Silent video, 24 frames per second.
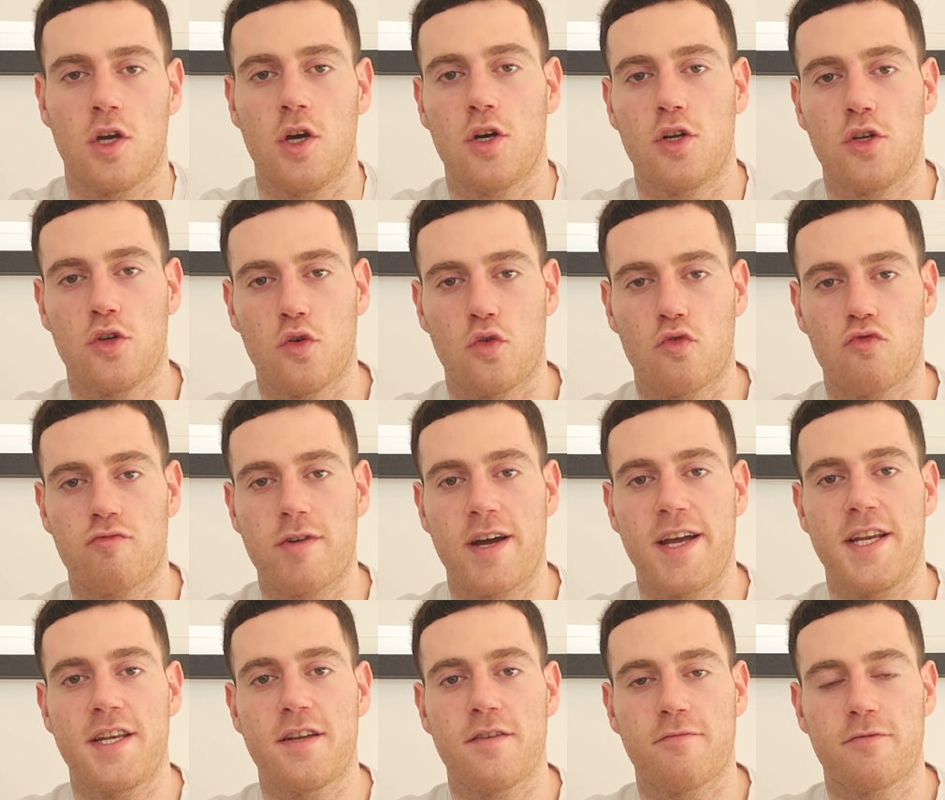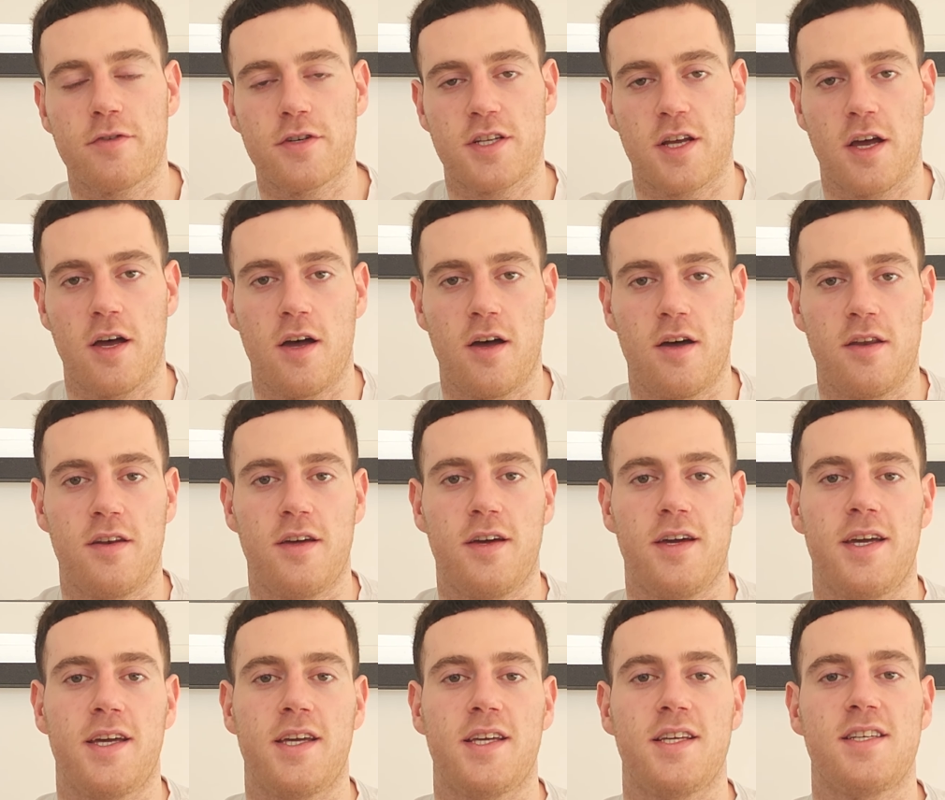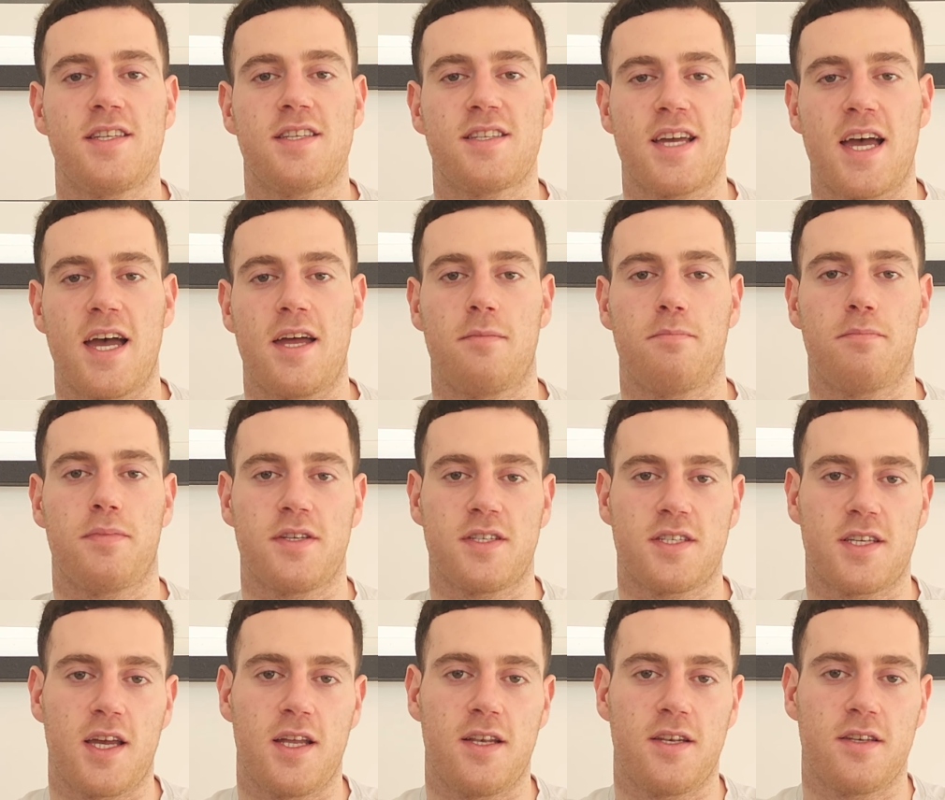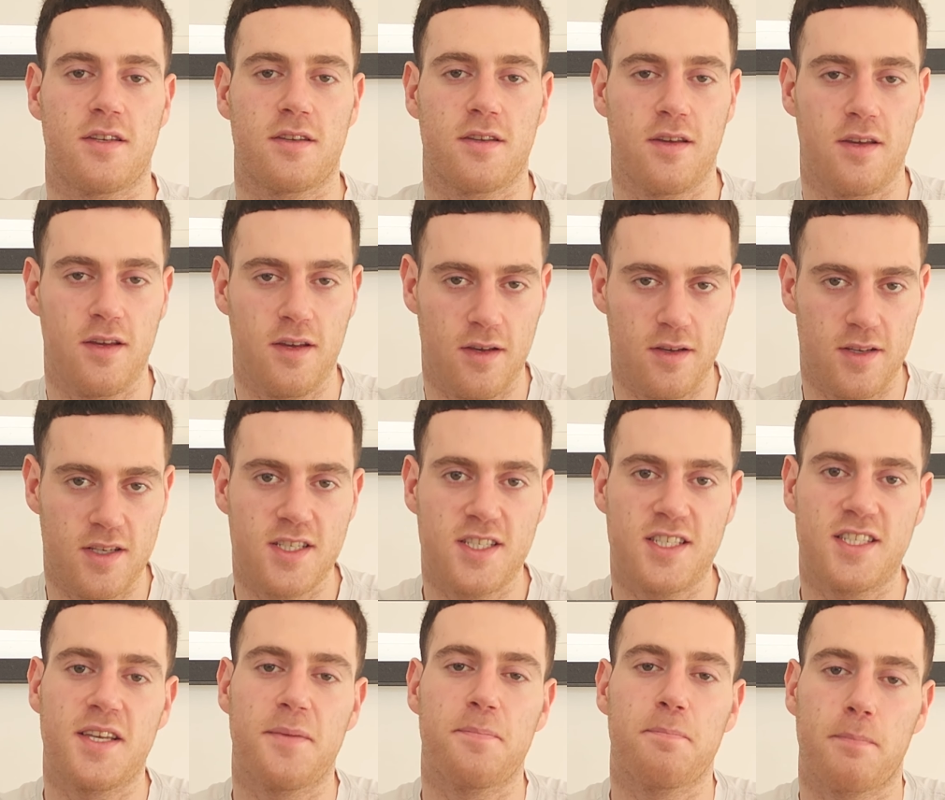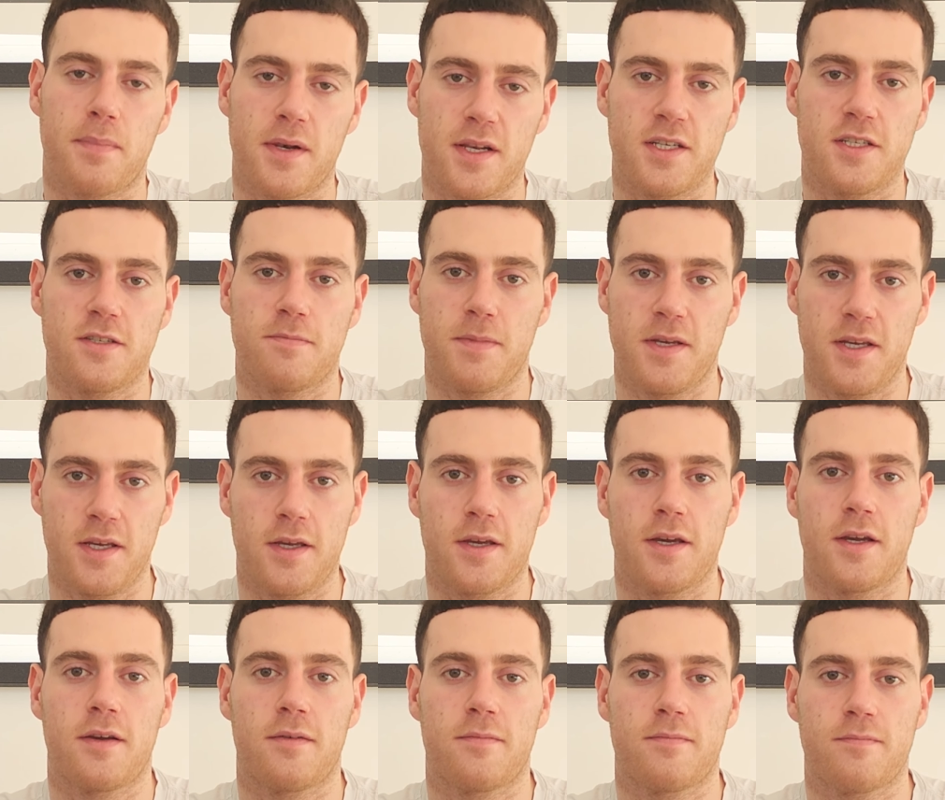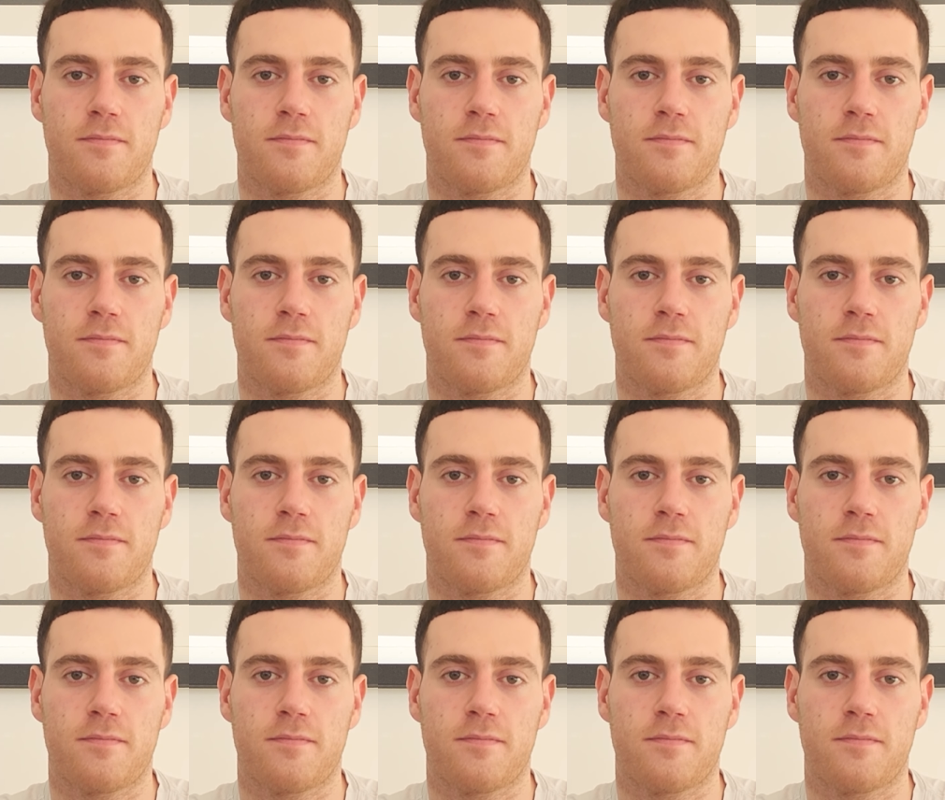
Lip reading: your rate of return is 10%, simply speaking.